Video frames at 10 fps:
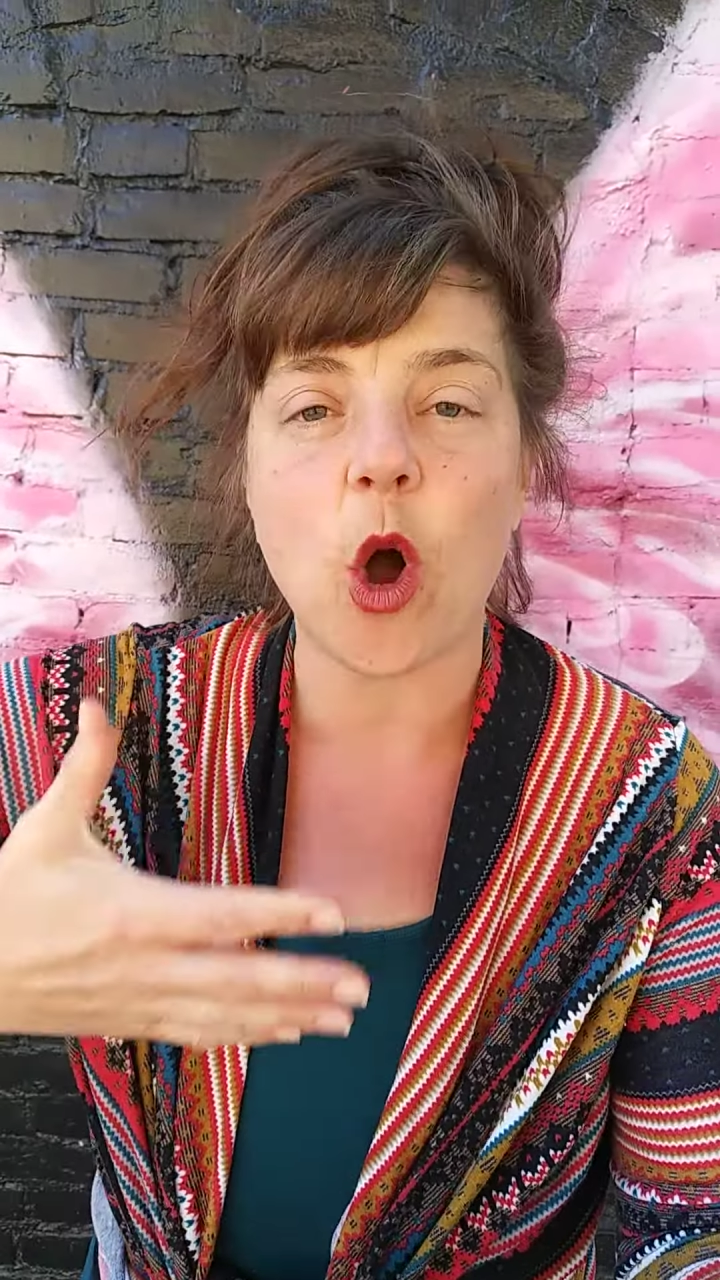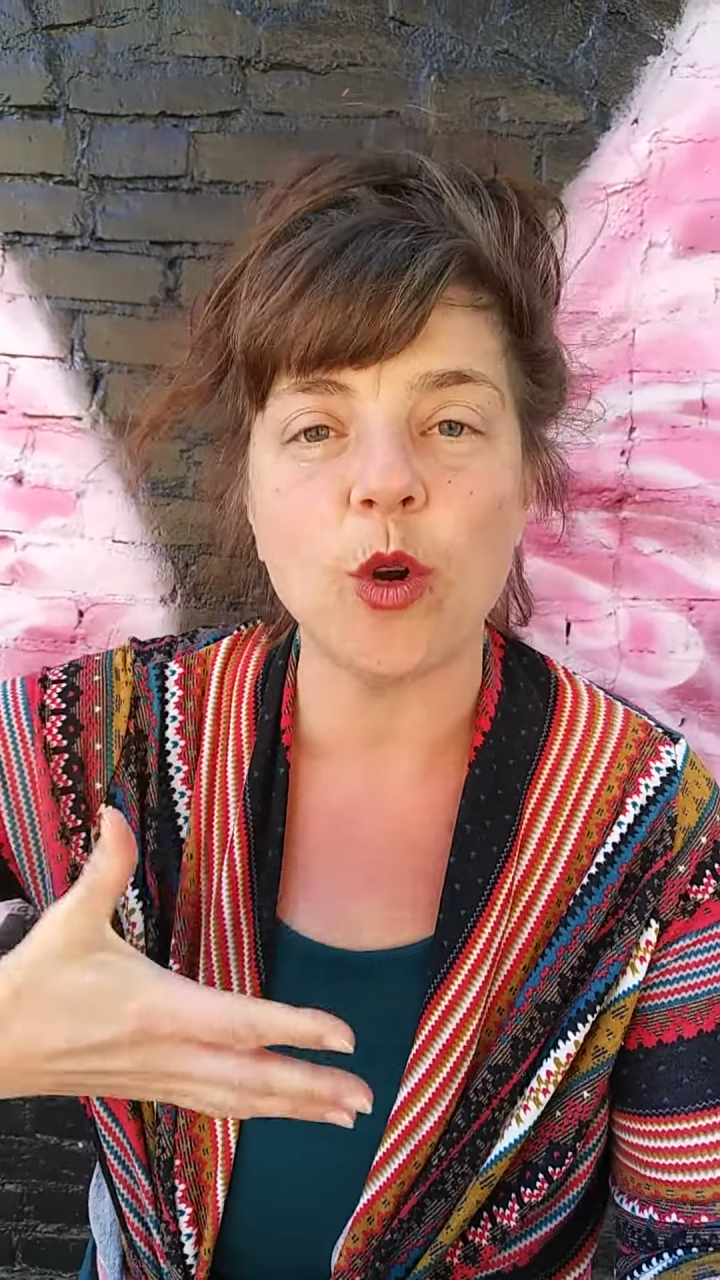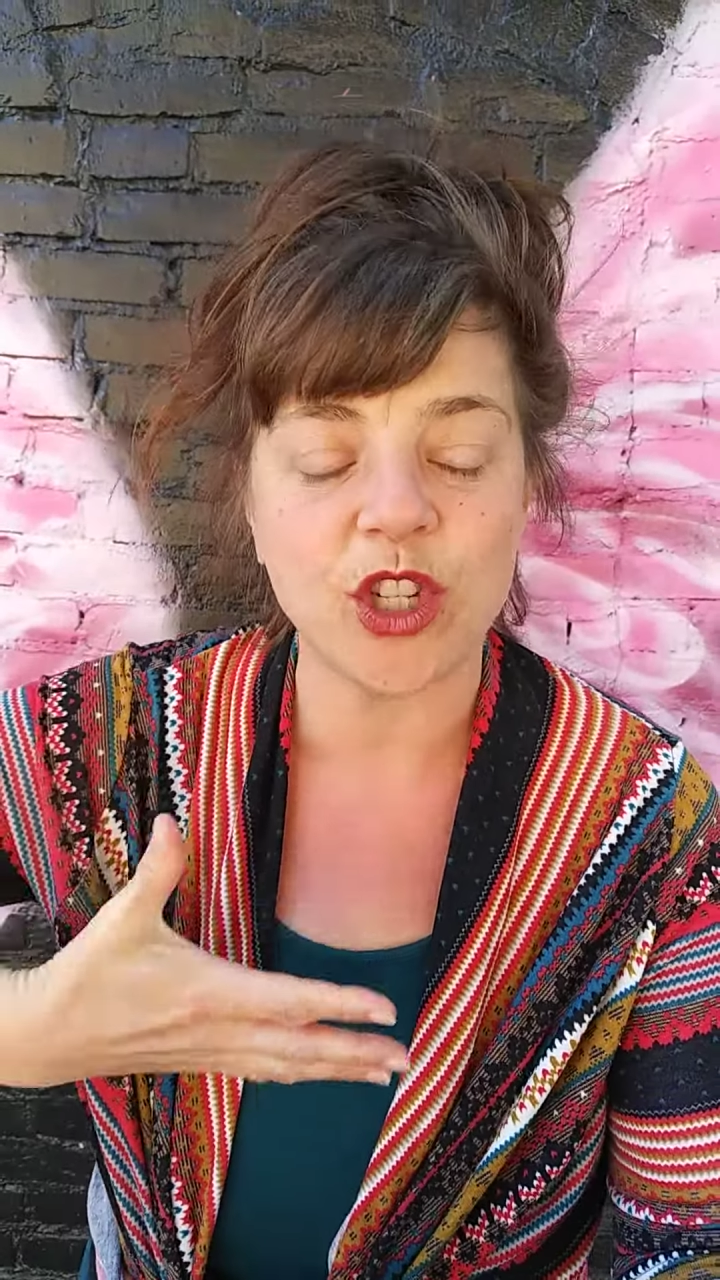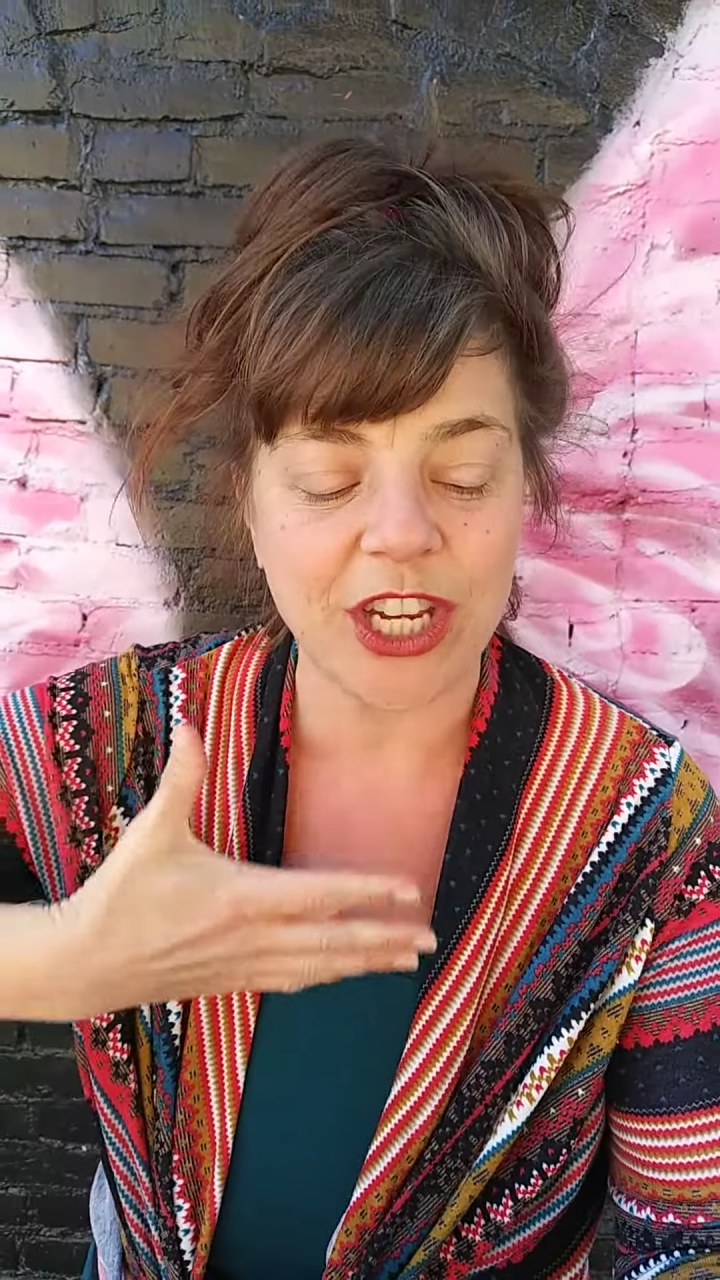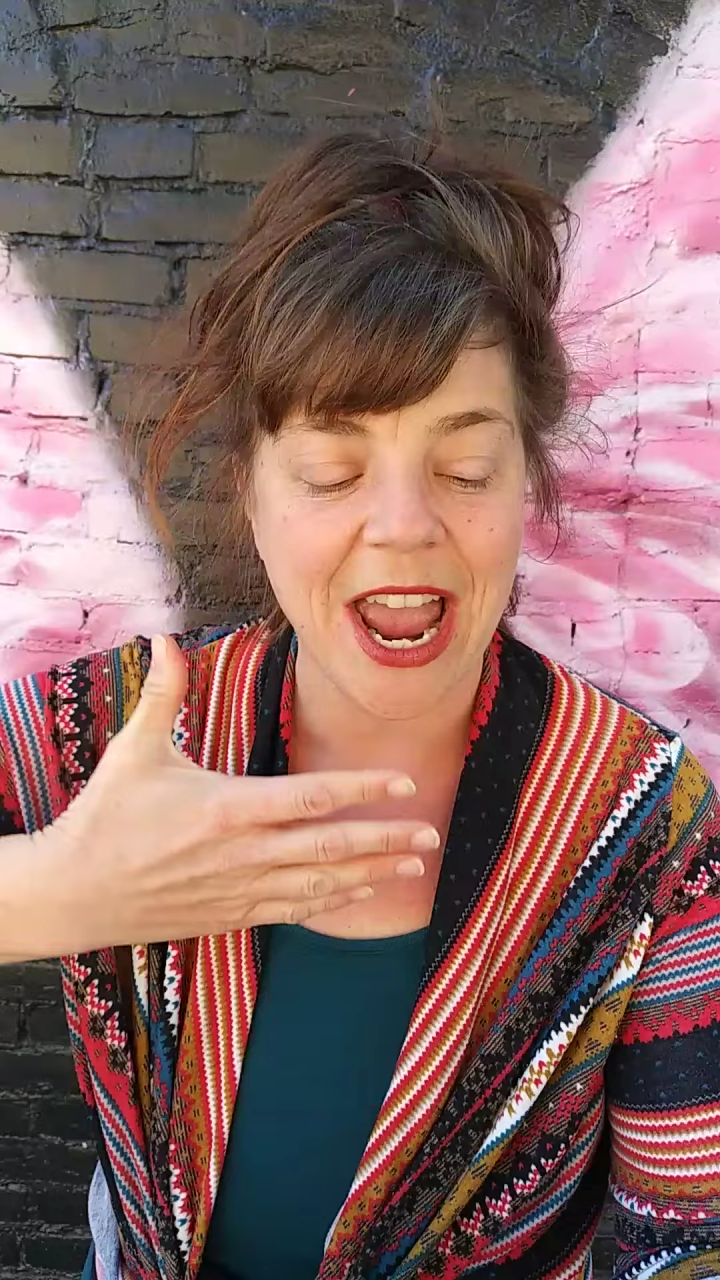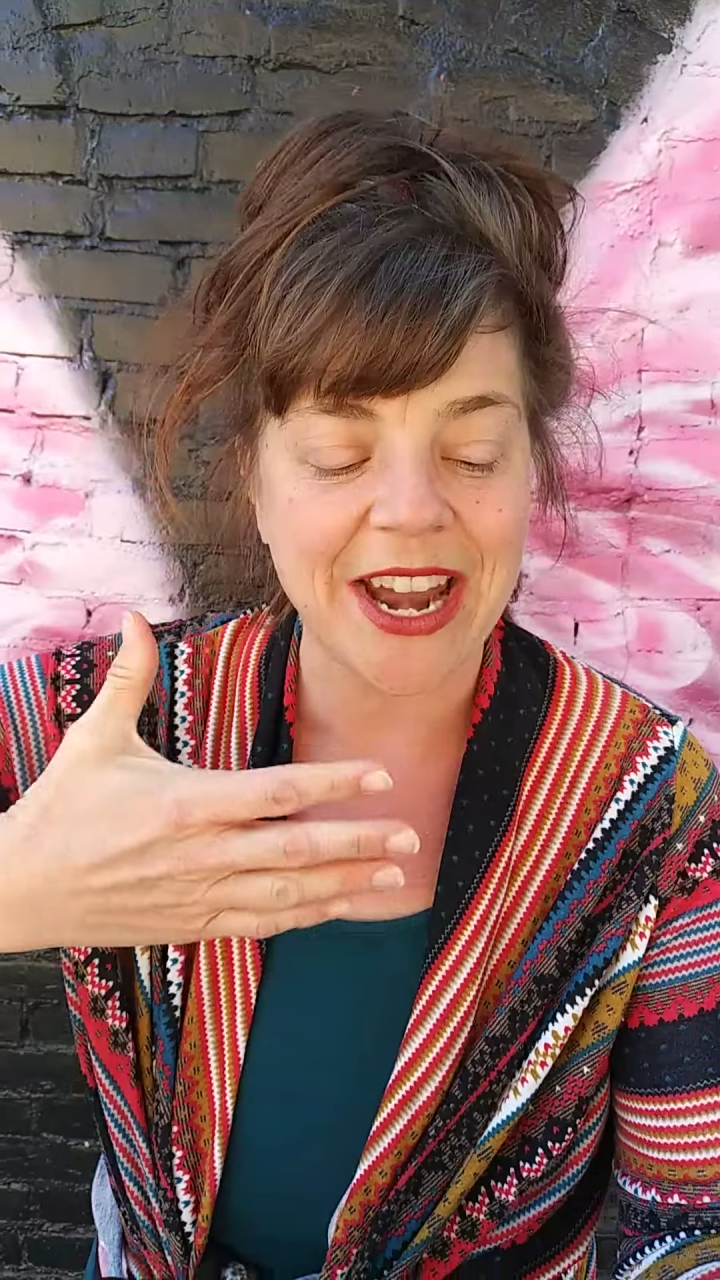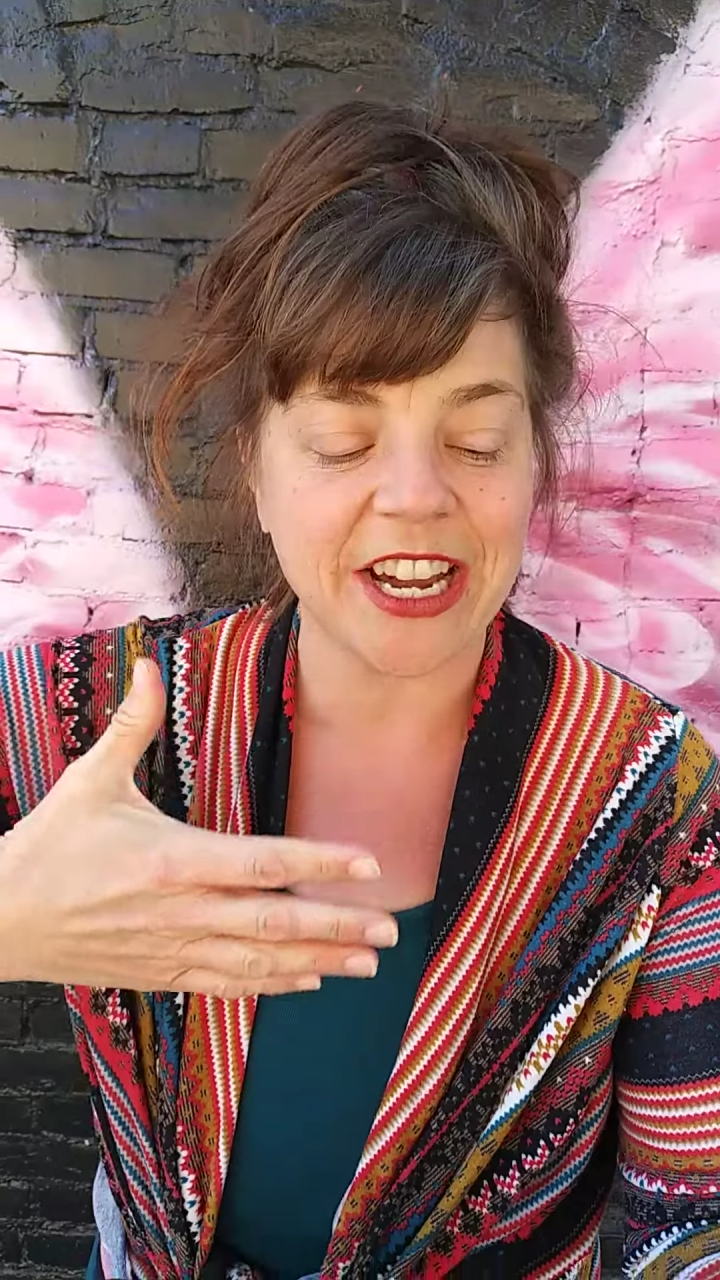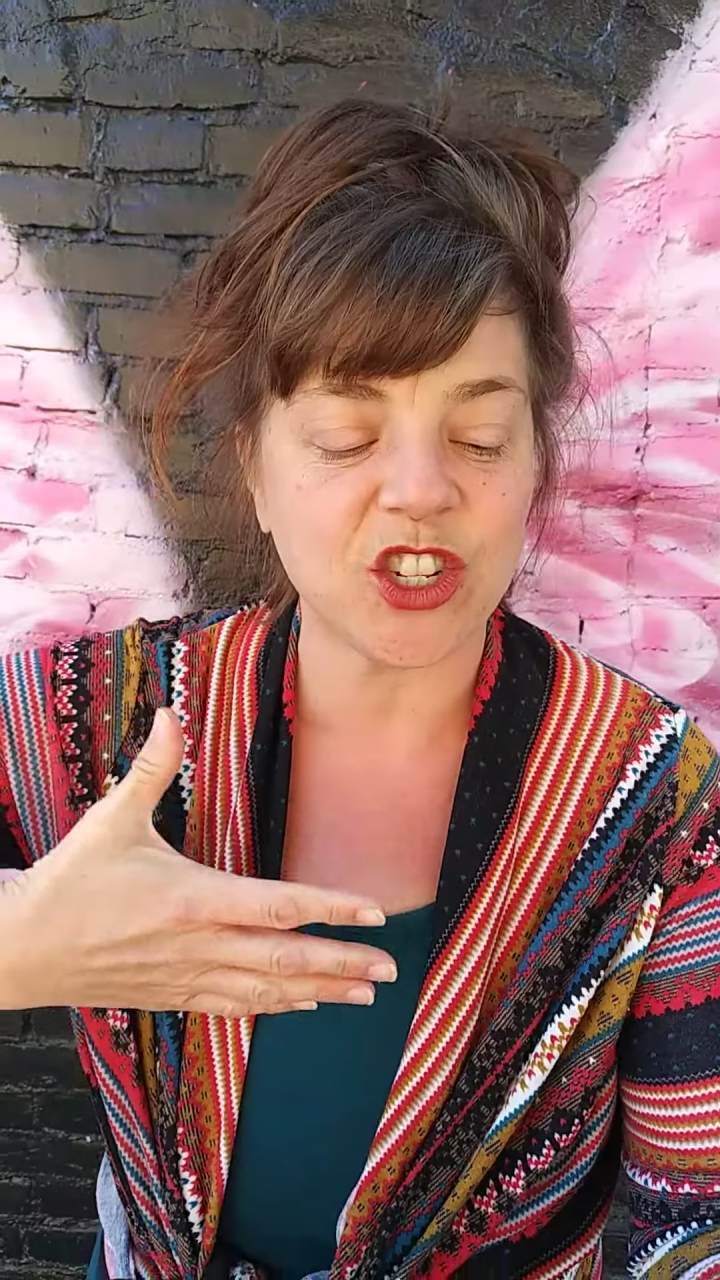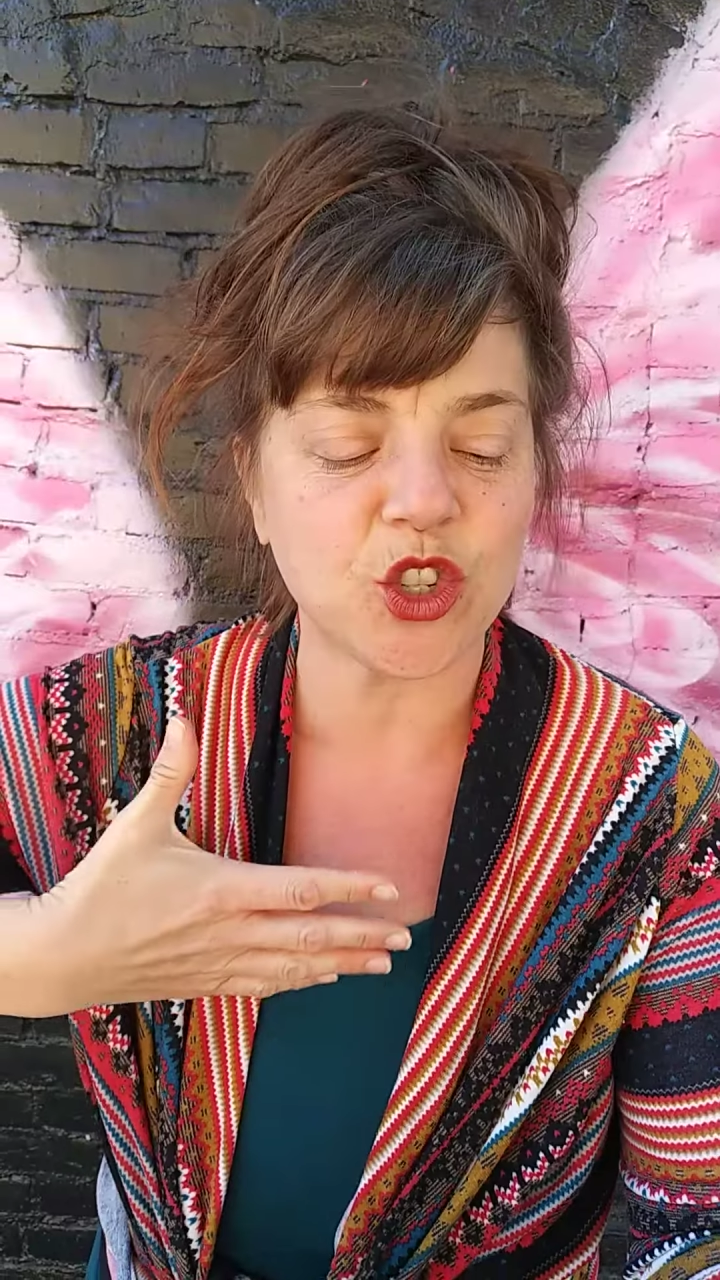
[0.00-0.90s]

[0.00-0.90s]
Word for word: oceanic